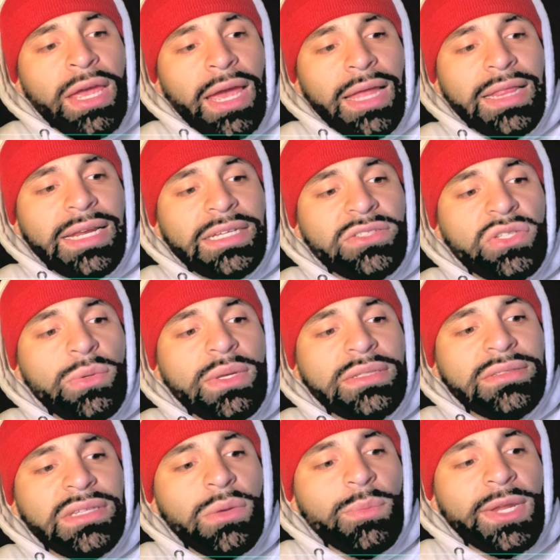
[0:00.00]
And then as you can
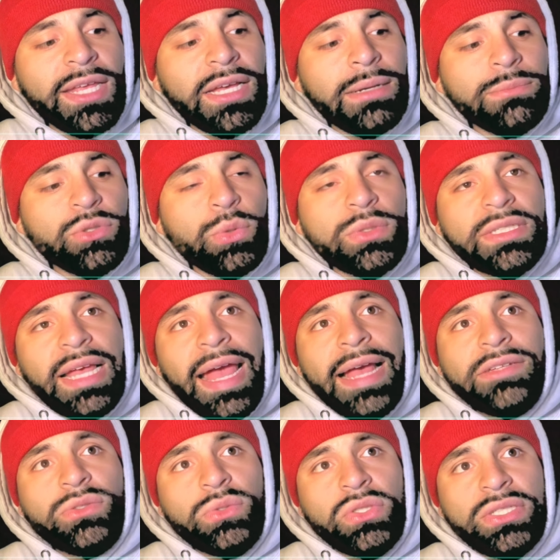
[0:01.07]
see, when it comes towards the
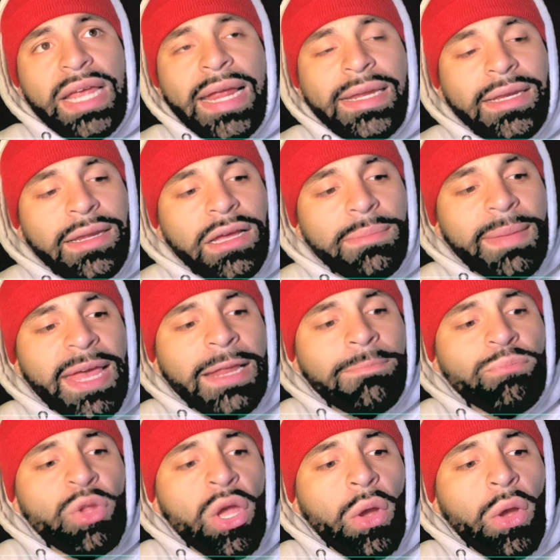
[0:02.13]
actual standing dunk, man,